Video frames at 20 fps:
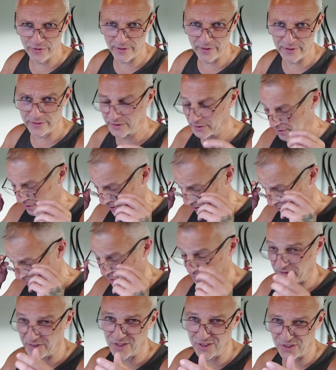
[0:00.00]
that is.
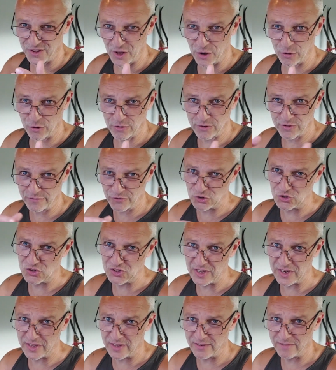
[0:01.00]
Well, you'll know because I've just
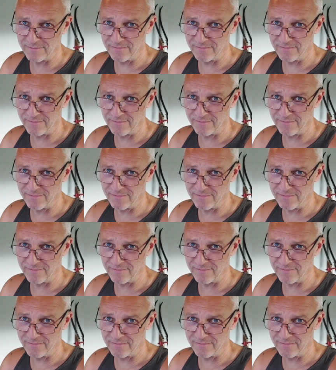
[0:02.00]
said it,